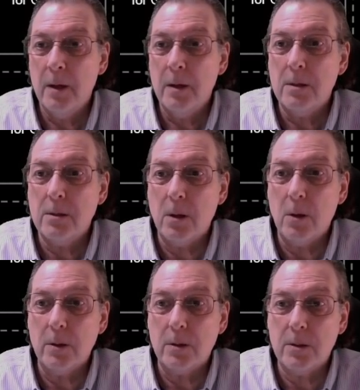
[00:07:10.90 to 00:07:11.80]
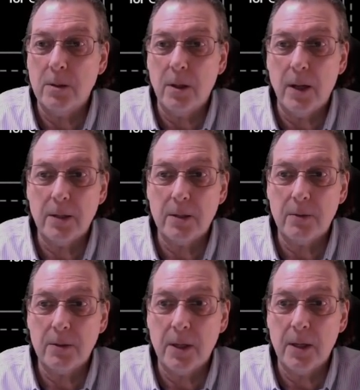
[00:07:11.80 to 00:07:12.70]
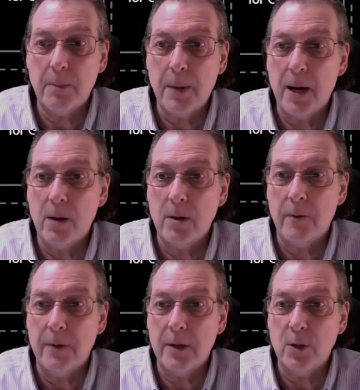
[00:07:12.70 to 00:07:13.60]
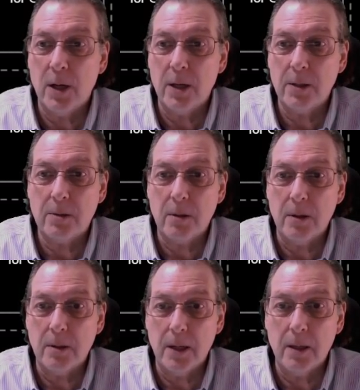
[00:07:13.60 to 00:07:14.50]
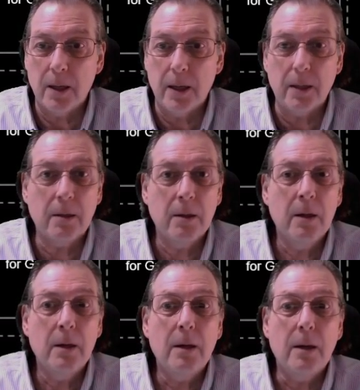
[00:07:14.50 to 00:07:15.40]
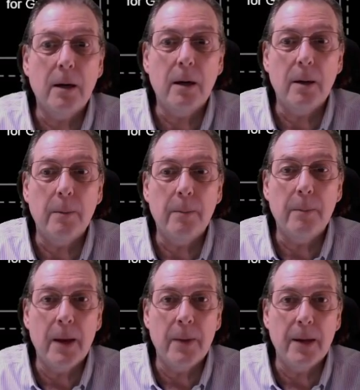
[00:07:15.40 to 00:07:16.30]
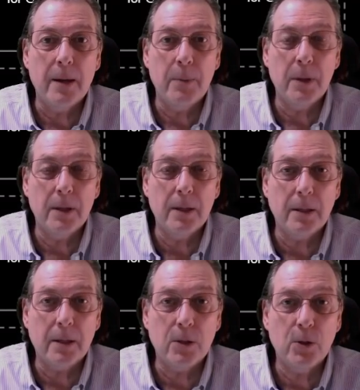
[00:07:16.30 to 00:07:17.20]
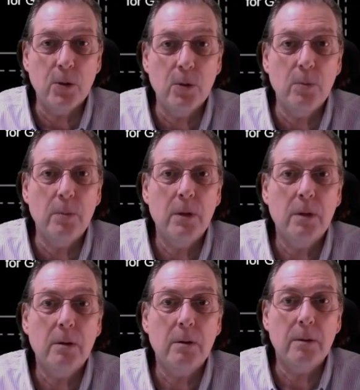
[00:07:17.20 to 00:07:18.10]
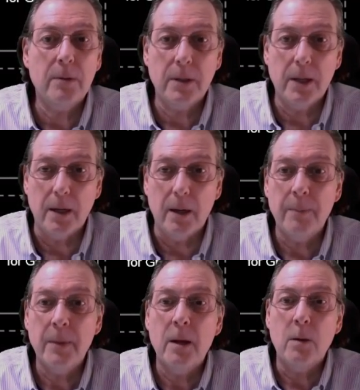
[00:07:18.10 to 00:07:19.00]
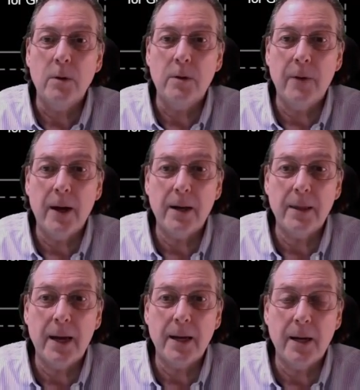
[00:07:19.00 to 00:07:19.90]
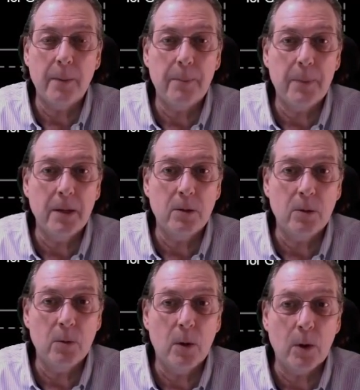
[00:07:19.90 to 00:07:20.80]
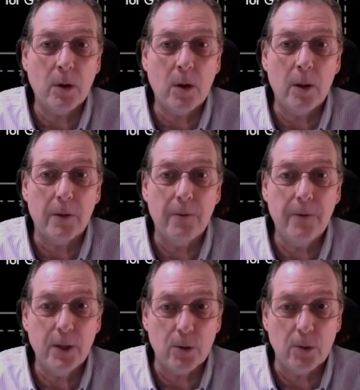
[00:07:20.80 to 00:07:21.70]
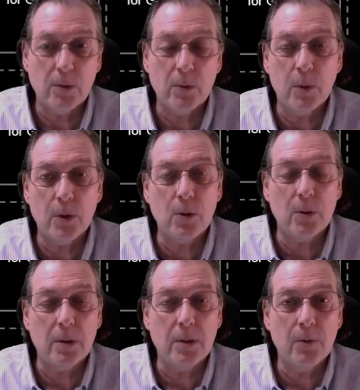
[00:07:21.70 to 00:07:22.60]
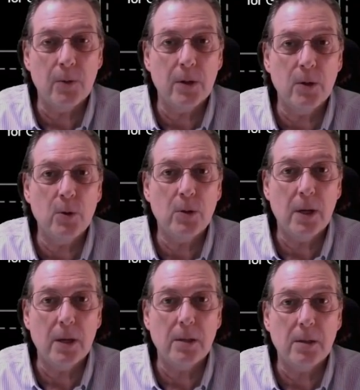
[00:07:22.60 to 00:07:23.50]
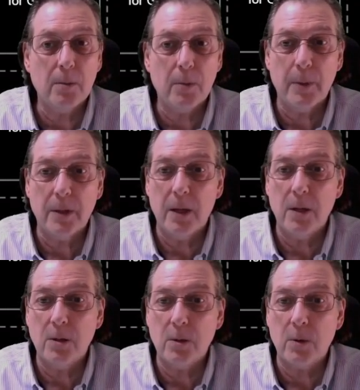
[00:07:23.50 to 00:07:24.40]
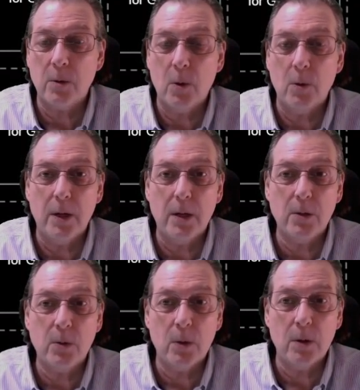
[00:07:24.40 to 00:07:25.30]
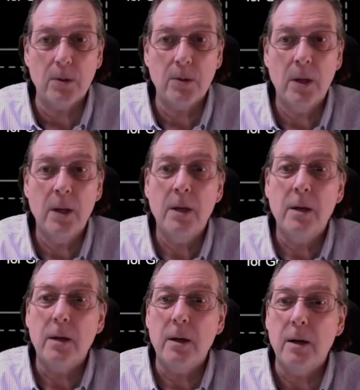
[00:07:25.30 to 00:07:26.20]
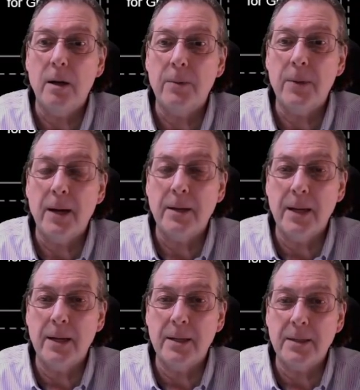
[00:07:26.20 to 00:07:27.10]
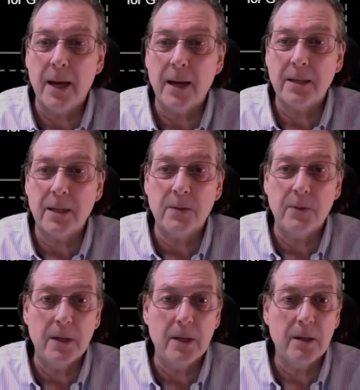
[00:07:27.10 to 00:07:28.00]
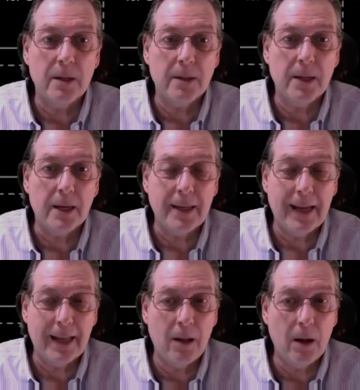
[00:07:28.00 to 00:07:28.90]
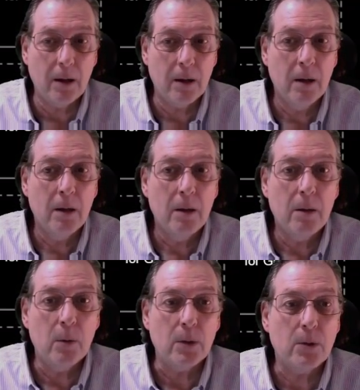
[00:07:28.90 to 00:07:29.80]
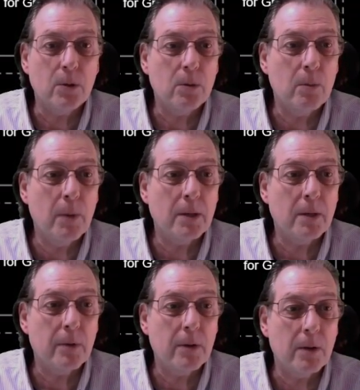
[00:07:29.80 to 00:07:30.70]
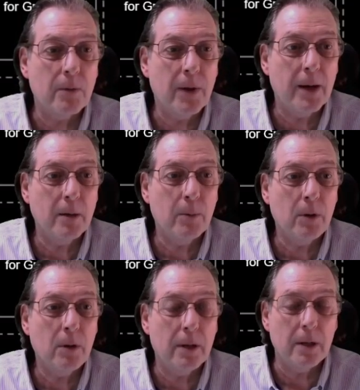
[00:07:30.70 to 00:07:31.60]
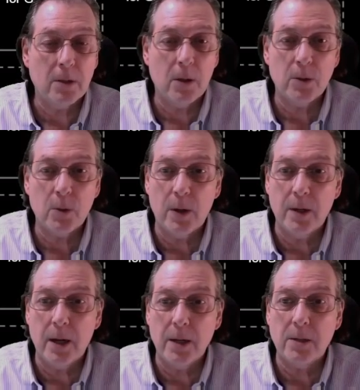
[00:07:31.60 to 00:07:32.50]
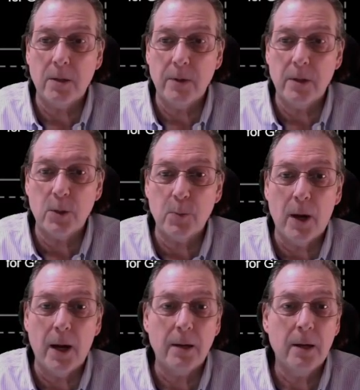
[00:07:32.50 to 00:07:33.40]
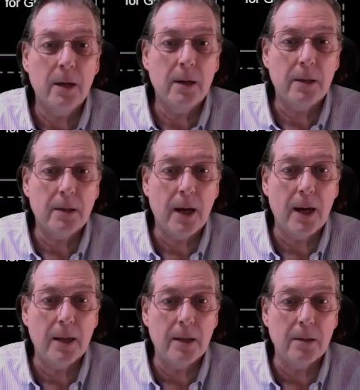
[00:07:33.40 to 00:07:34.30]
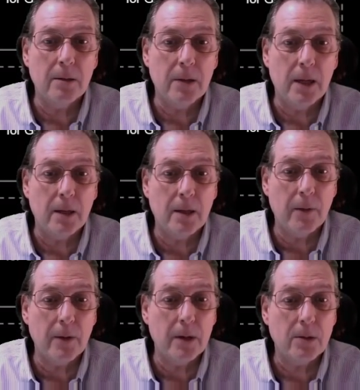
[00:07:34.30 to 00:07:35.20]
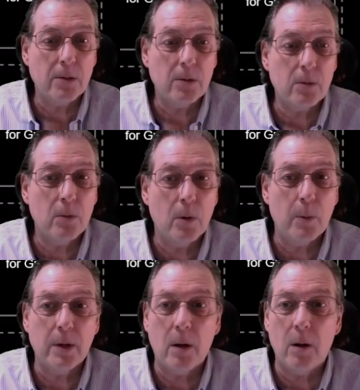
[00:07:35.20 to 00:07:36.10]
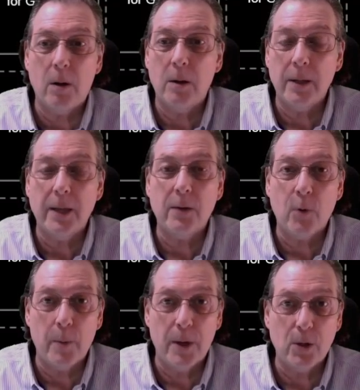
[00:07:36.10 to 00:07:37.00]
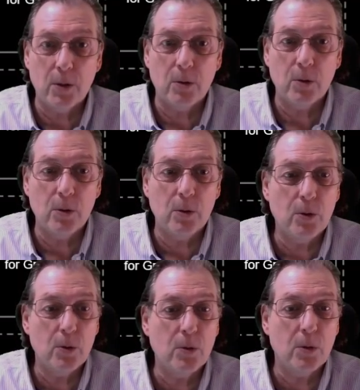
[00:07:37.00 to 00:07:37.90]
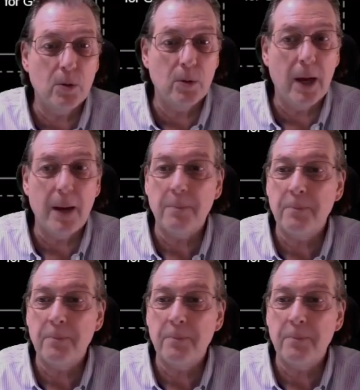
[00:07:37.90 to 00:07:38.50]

So it still has the same pattern of ingest, data lake, um, and then ability to consume the data. We've divided that up into what we're calling features, which are the different use case implementations with their own data stores. Uh, that data is accessed via data catalog, which makes everything findable, and it's also a nice convenient spot to tie in data governance through what we call lake formation, should you choose to do that.